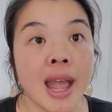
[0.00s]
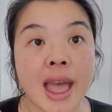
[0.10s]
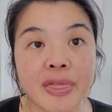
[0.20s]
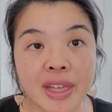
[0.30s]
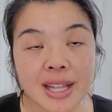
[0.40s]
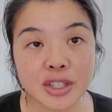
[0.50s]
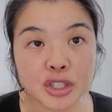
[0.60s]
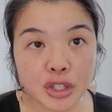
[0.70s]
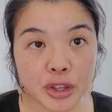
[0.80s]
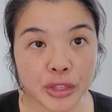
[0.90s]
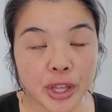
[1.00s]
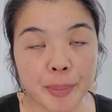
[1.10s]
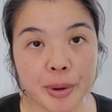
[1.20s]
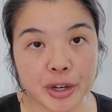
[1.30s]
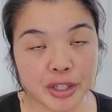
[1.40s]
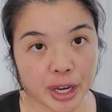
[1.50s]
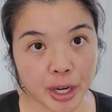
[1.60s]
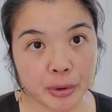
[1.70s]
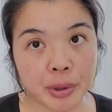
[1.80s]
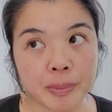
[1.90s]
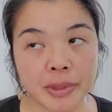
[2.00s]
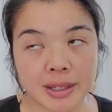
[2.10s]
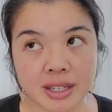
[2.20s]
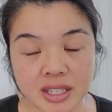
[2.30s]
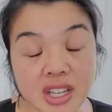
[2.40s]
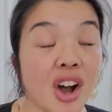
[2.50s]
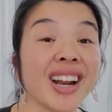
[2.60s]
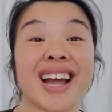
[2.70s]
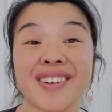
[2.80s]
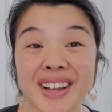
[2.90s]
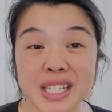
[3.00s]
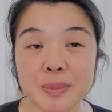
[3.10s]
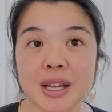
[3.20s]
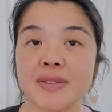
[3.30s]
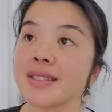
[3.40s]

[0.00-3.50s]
And that's a good thing about a day cream that does not have S P F.